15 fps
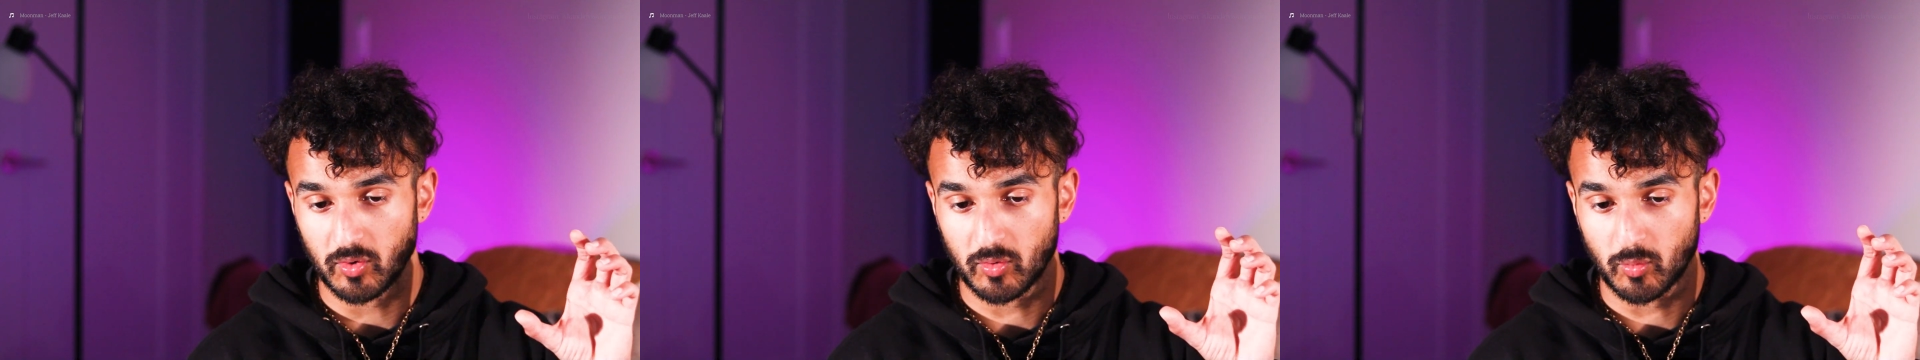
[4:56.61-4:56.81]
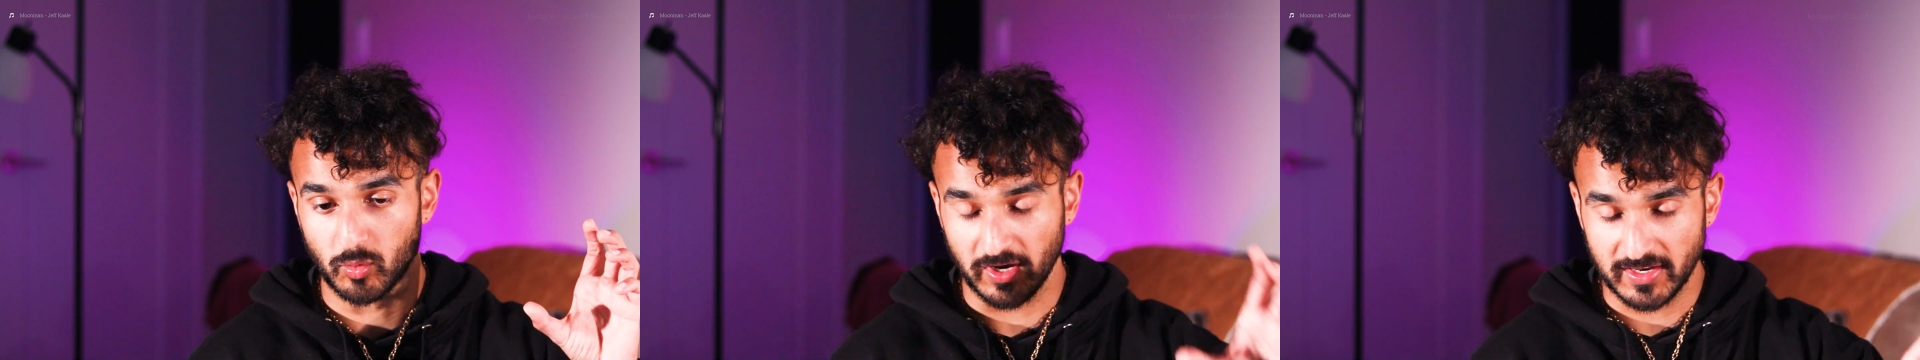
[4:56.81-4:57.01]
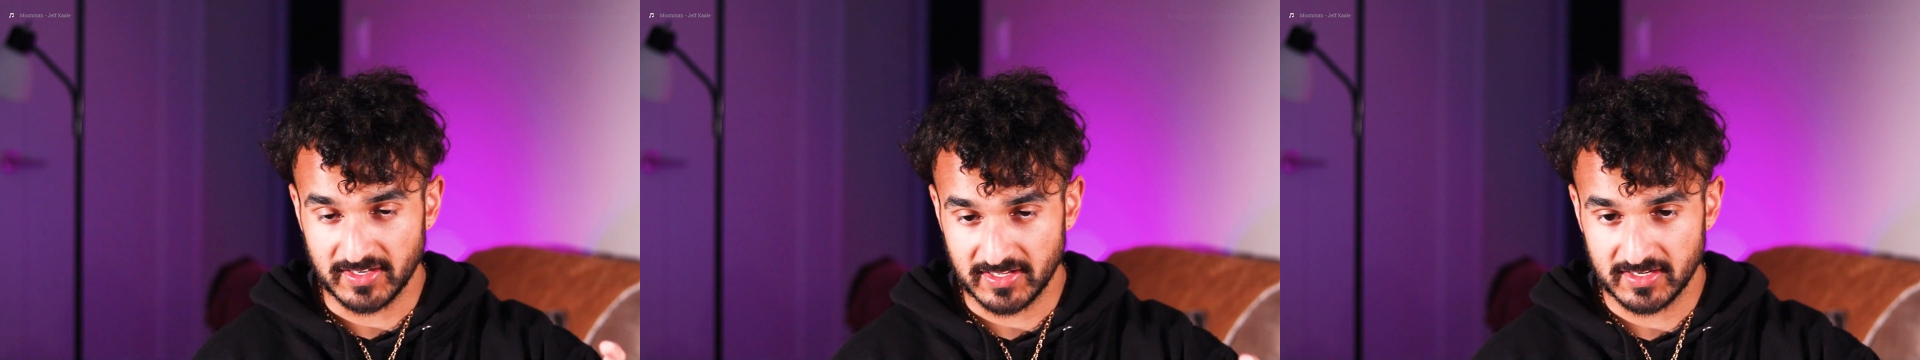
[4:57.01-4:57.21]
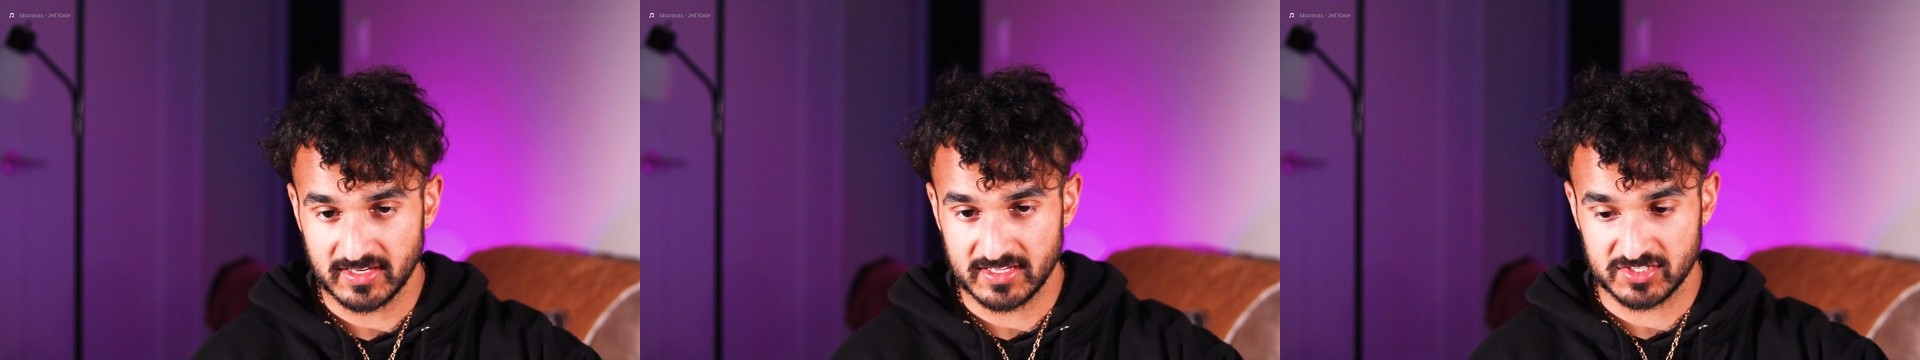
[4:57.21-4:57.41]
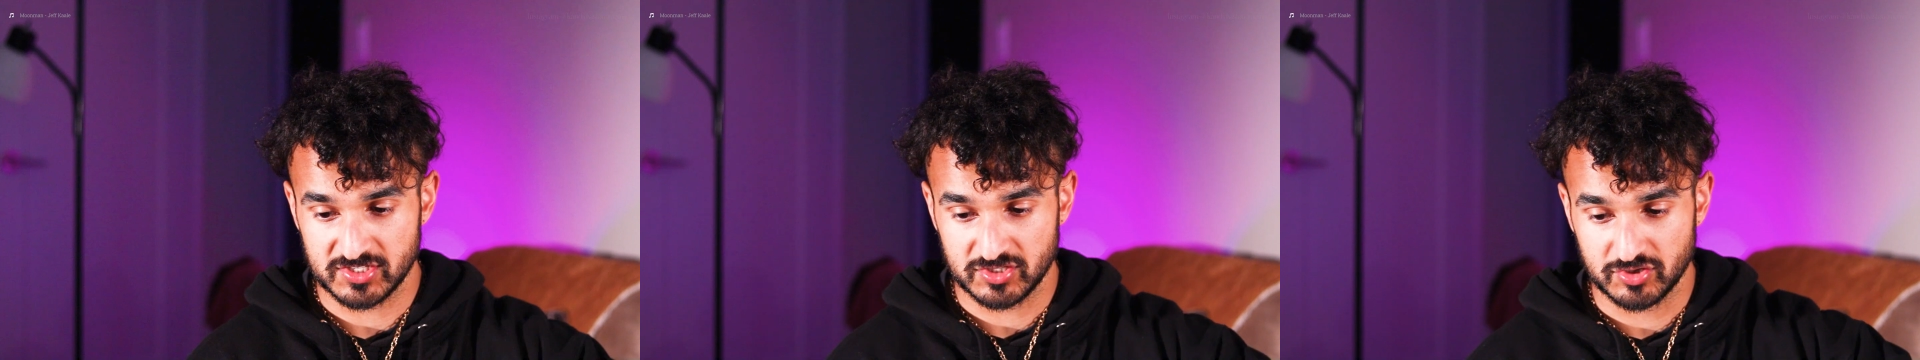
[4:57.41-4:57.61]
what I did
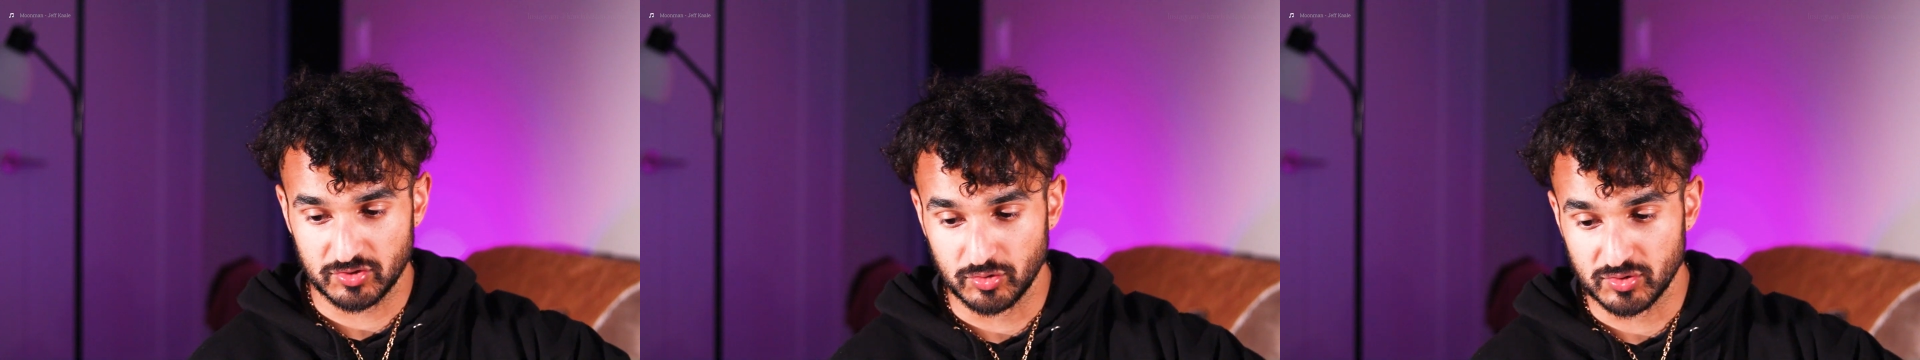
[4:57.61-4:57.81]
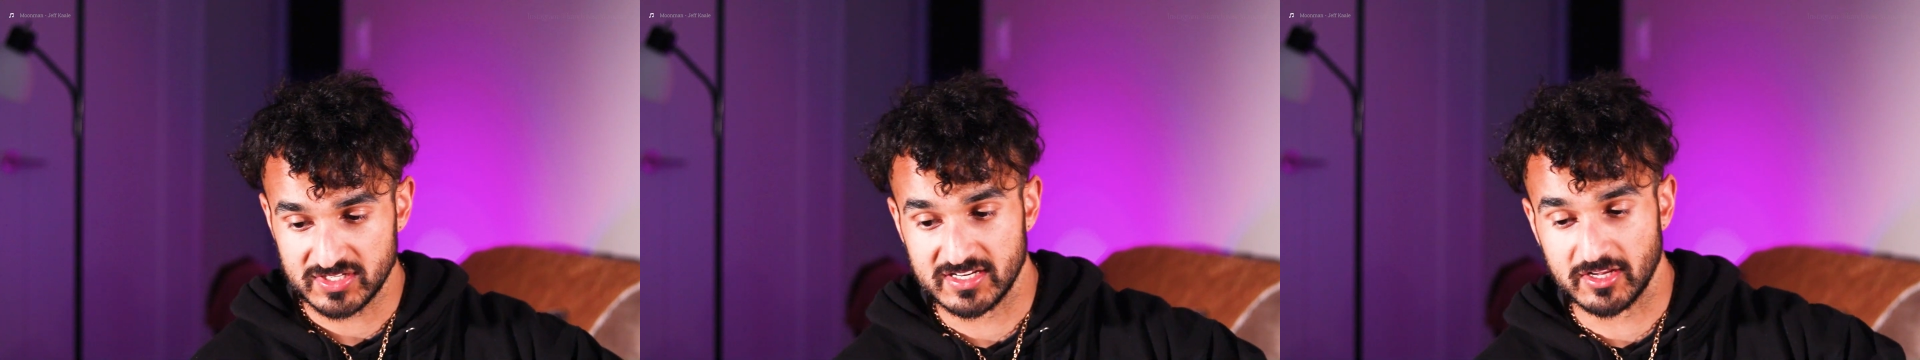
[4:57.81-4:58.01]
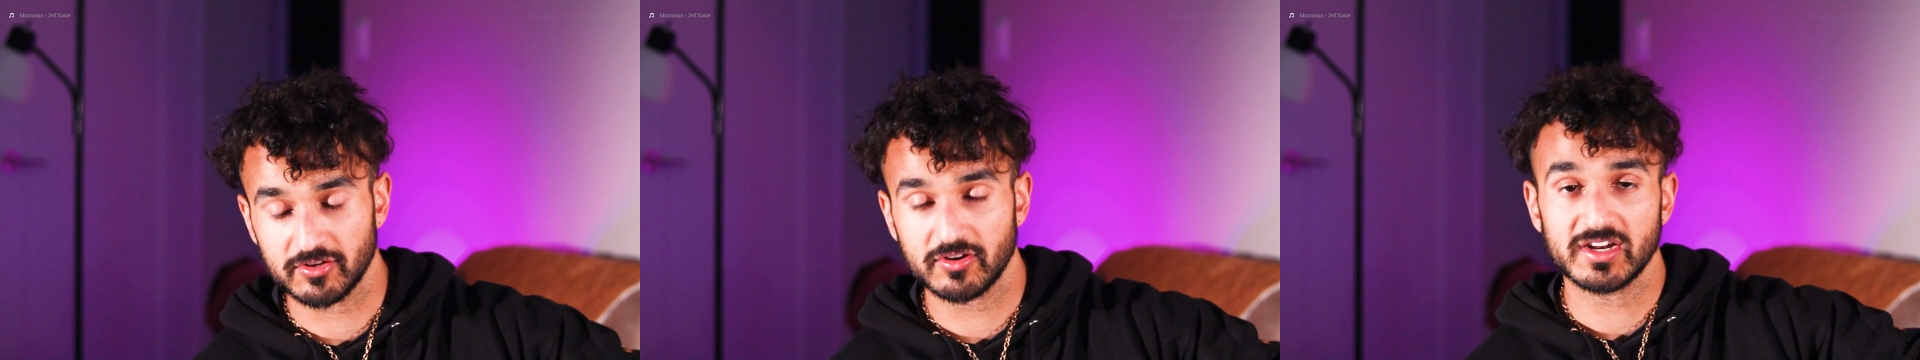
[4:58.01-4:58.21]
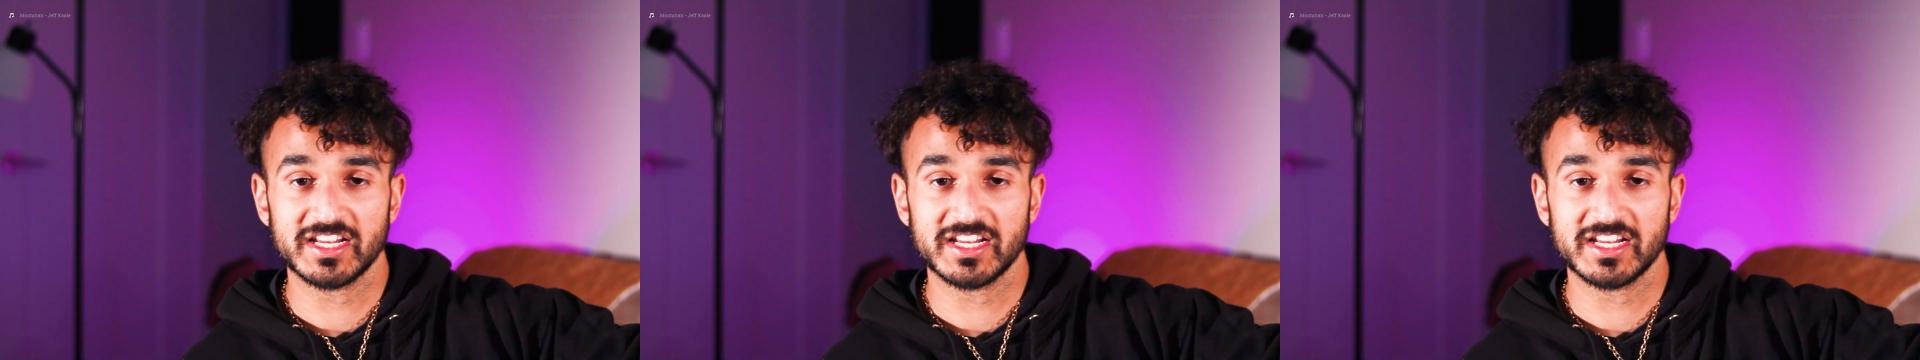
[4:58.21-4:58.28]
is to lose another